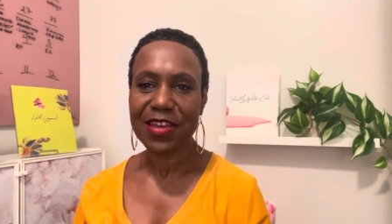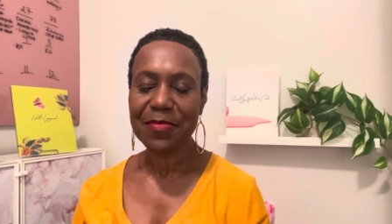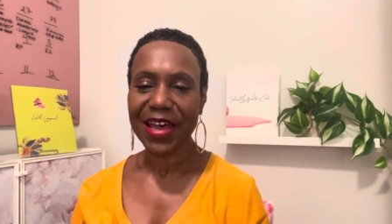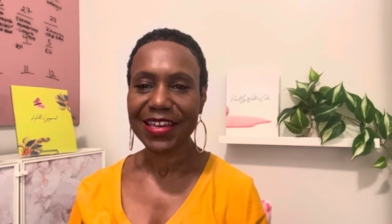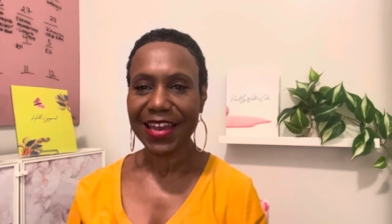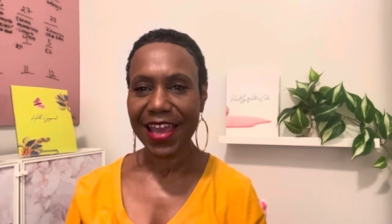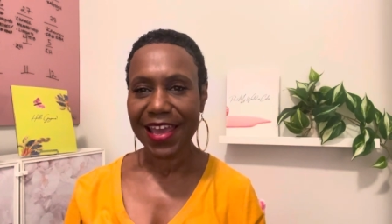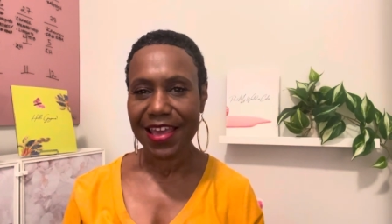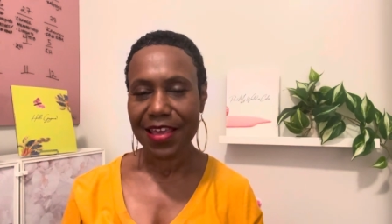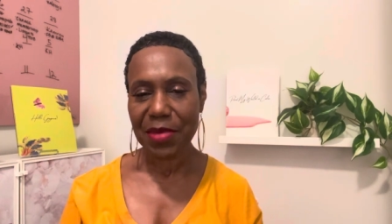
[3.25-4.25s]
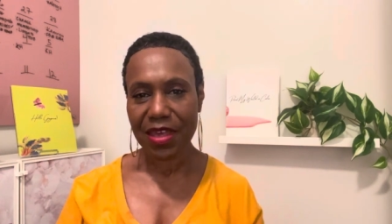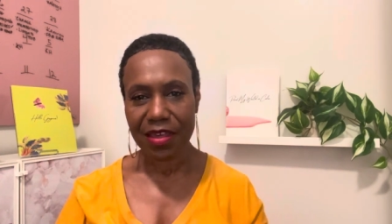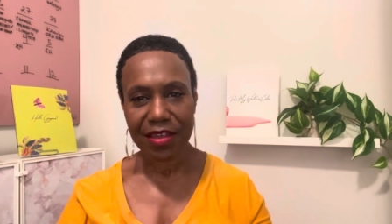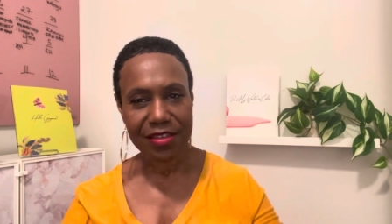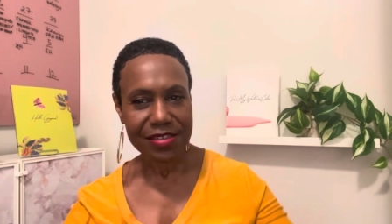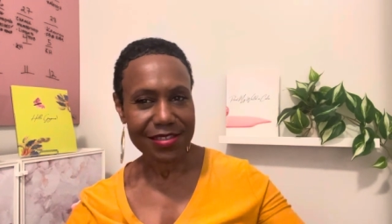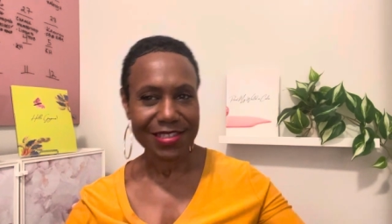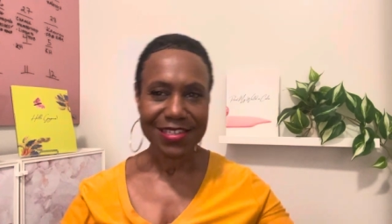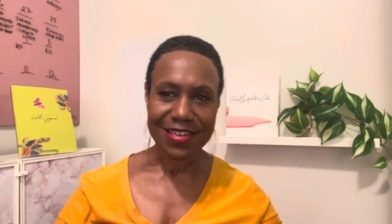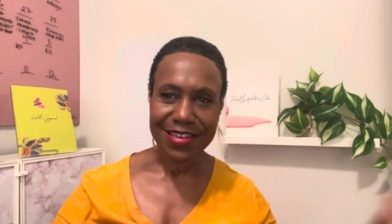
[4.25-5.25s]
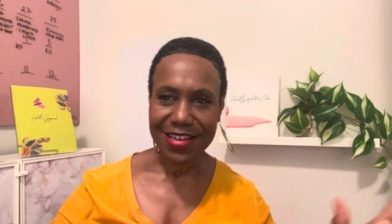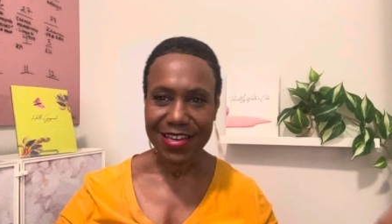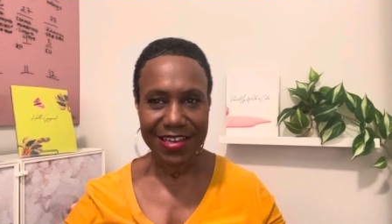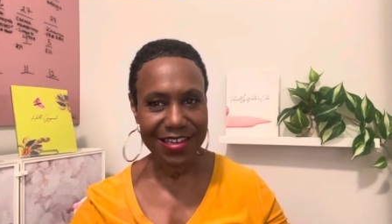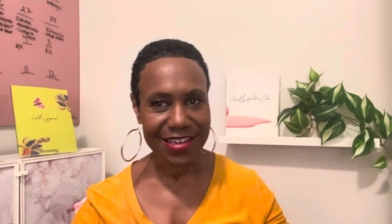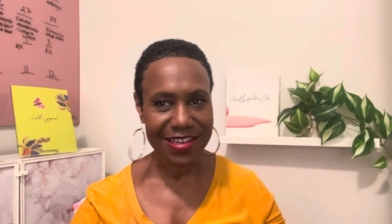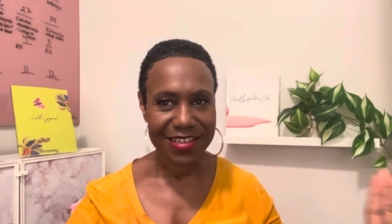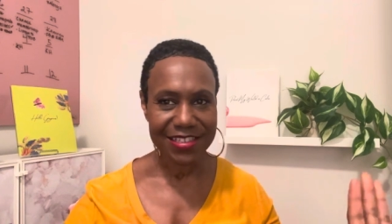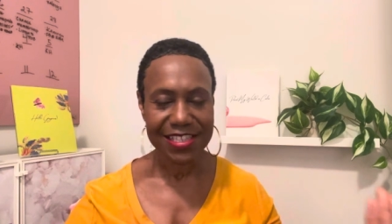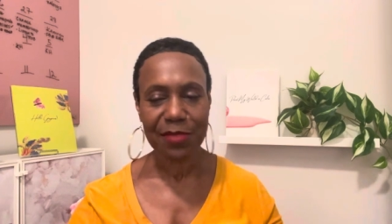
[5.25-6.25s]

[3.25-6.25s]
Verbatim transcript: My name is Denise.